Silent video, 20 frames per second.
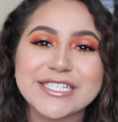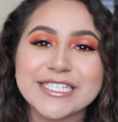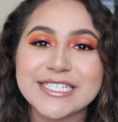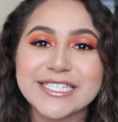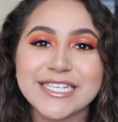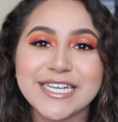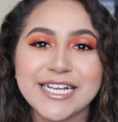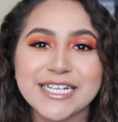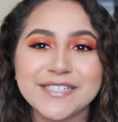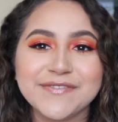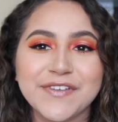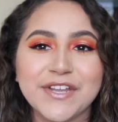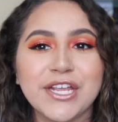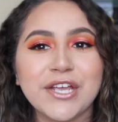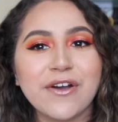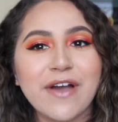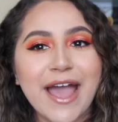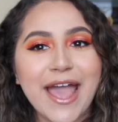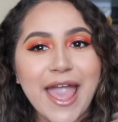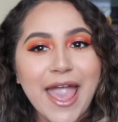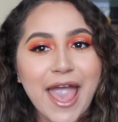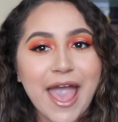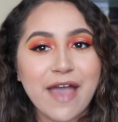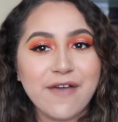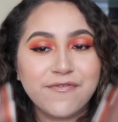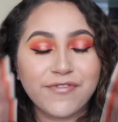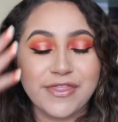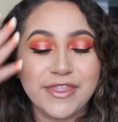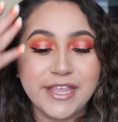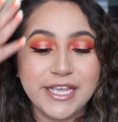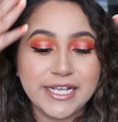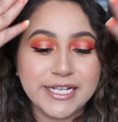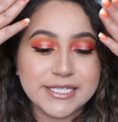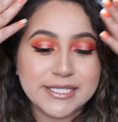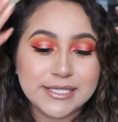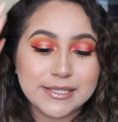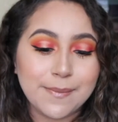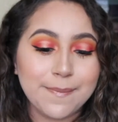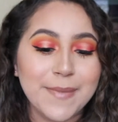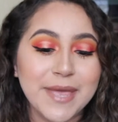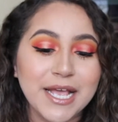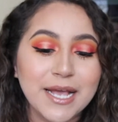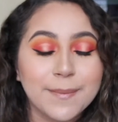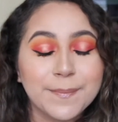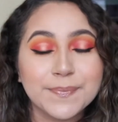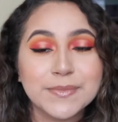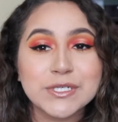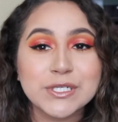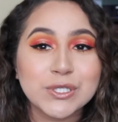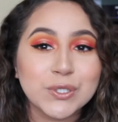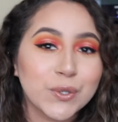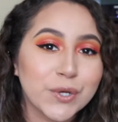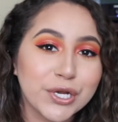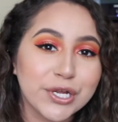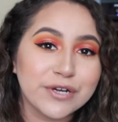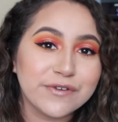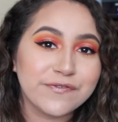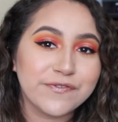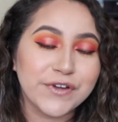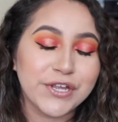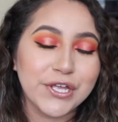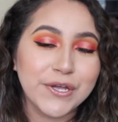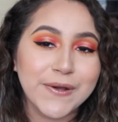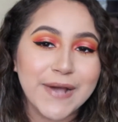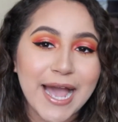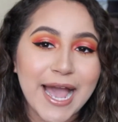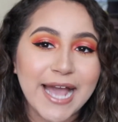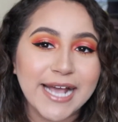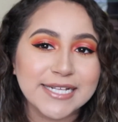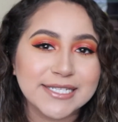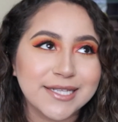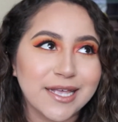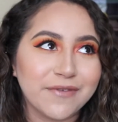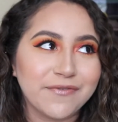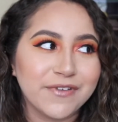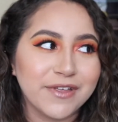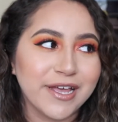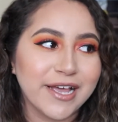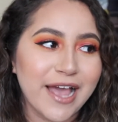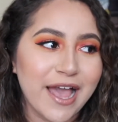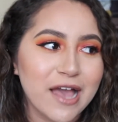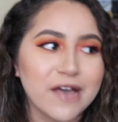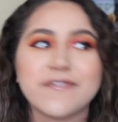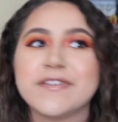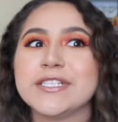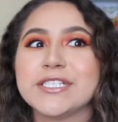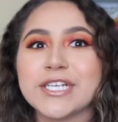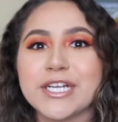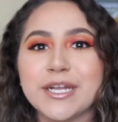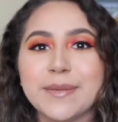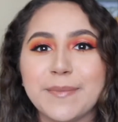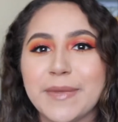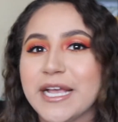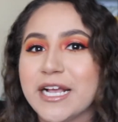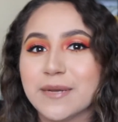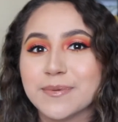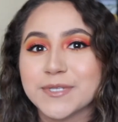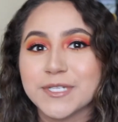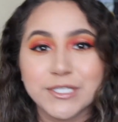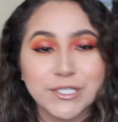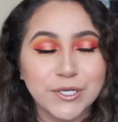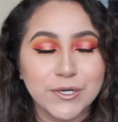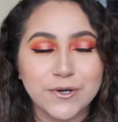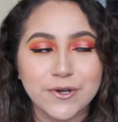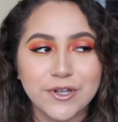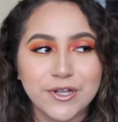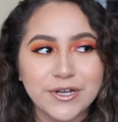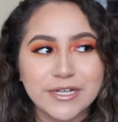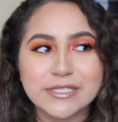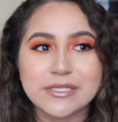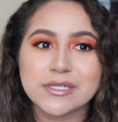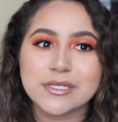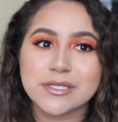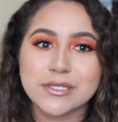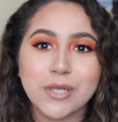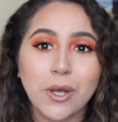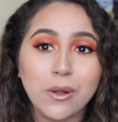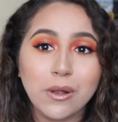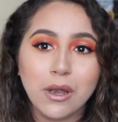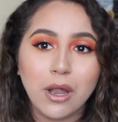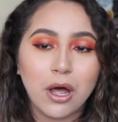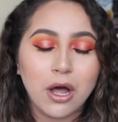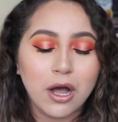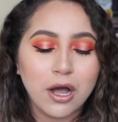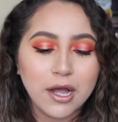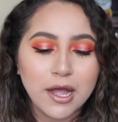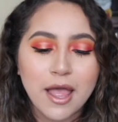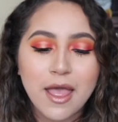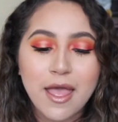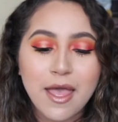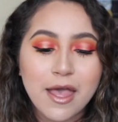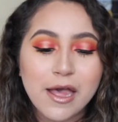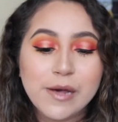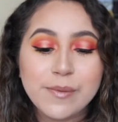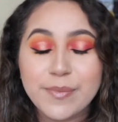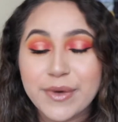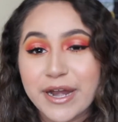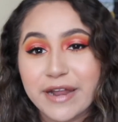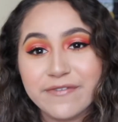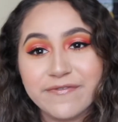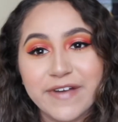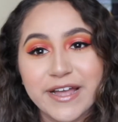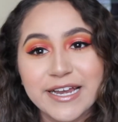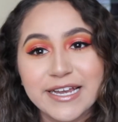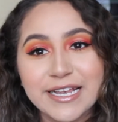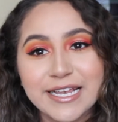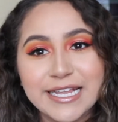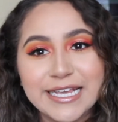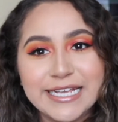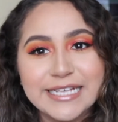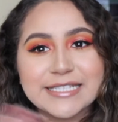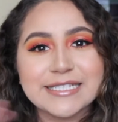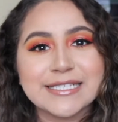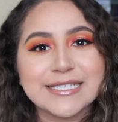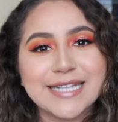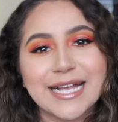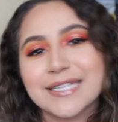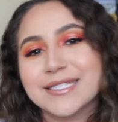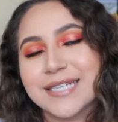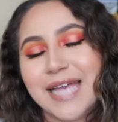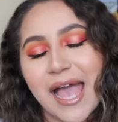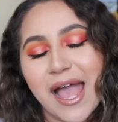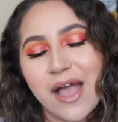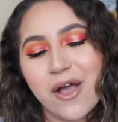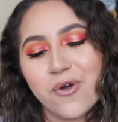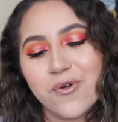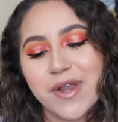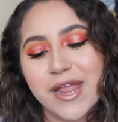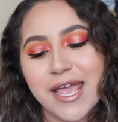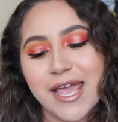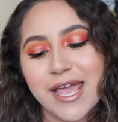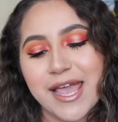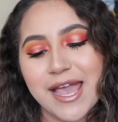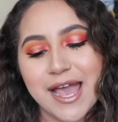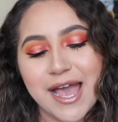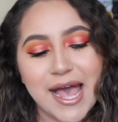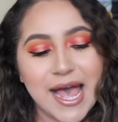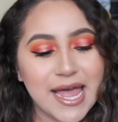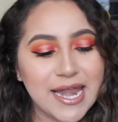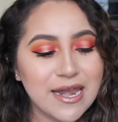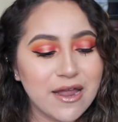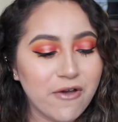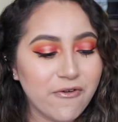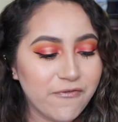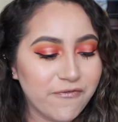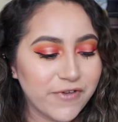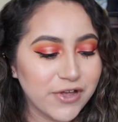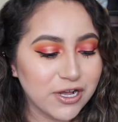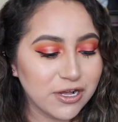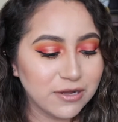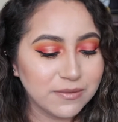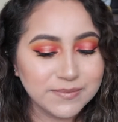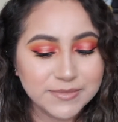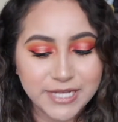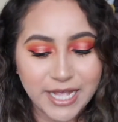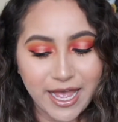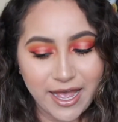So in today's video I have this makeup tutorial for you guys. I feel like I haven't done a makeup tutorial in so long, but I finally sat down and filmed.